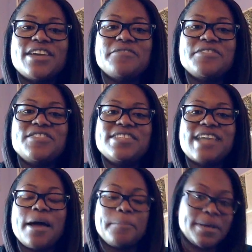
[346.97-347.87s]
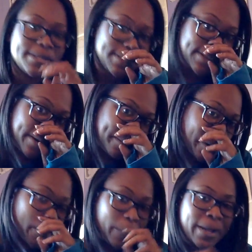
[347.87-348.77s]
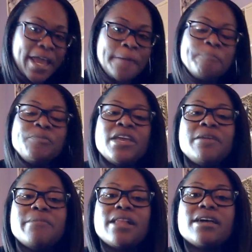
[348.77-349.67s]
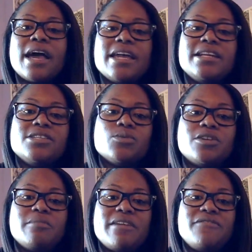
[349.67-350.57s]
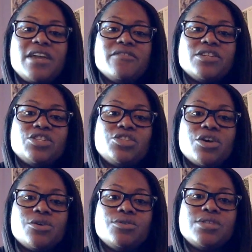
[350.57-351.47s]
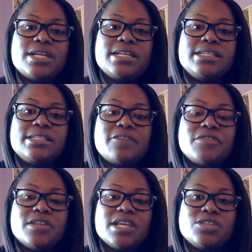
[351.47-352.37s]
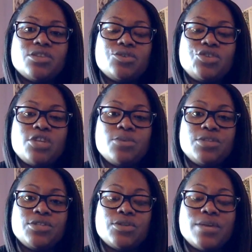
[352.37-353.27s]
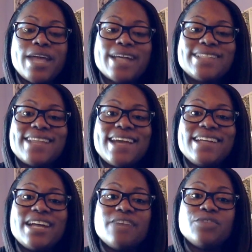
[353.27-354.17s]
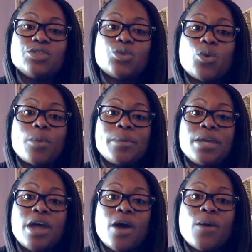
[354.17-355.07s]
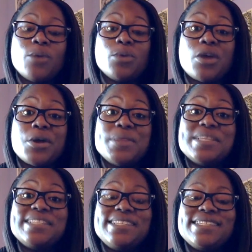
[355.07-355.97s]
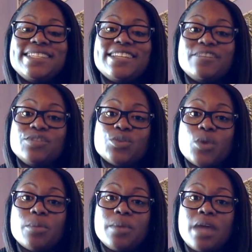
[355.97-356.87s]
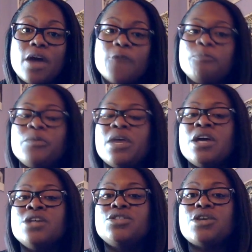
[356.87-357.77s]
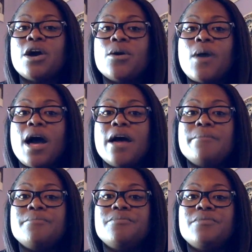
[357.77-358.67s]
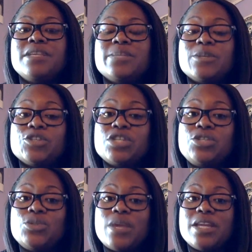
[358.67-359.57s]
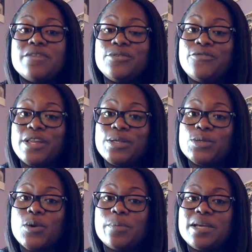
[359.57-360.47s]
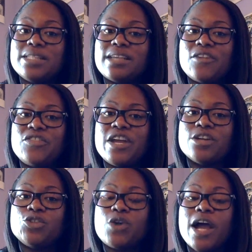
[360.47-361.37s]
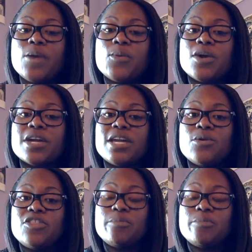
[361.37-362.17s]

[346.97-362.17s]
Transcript: love when this happens. So appropriate. Malachite is one of my favorite stones, and it is definitely associated with the zodiac sign of Scorpio, and we are in the season of Scorpio. So, um, especially to any of you fellow Scorpions out there, try working with